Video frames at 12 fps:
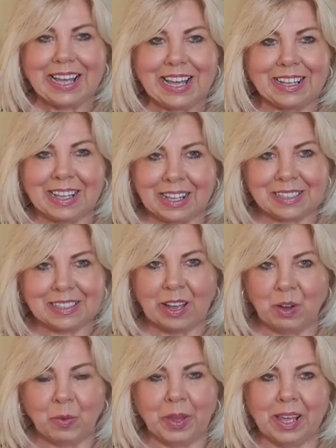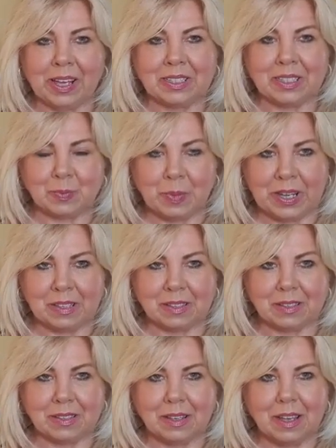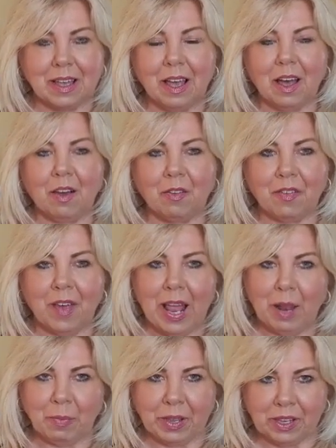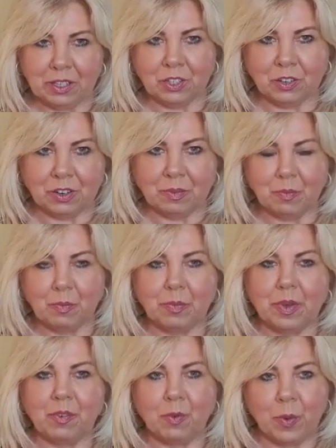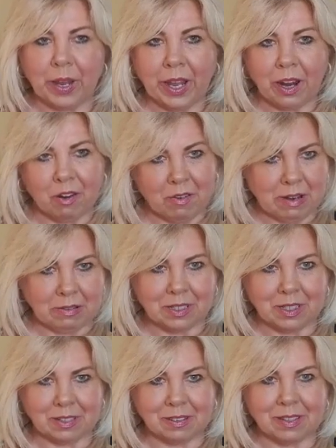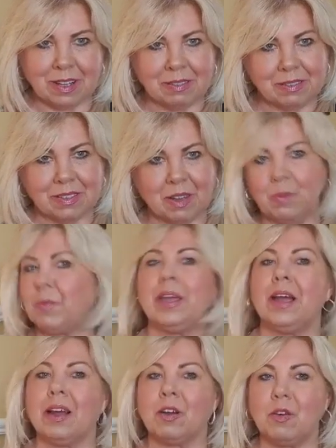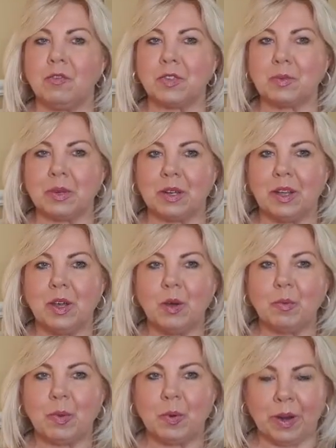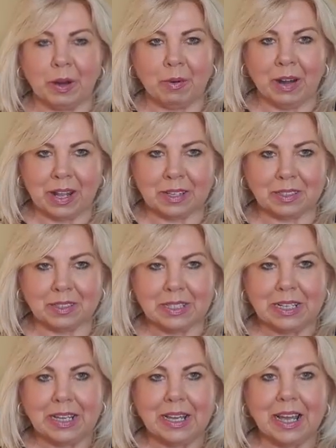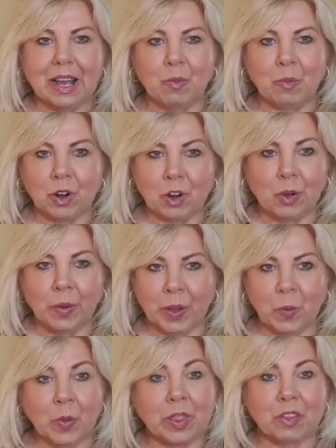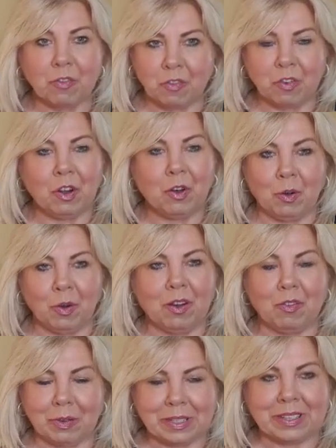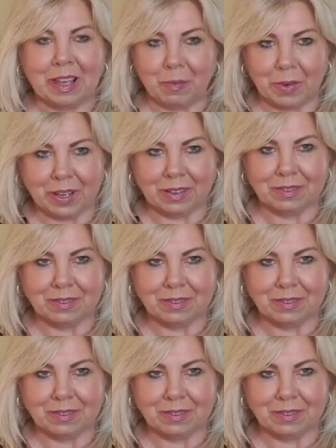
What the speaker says: And that's how we get a space of helping each other. But if we are grounded in ourselves and we are comfortable with where we're at, and we're going with the flow of what's happening,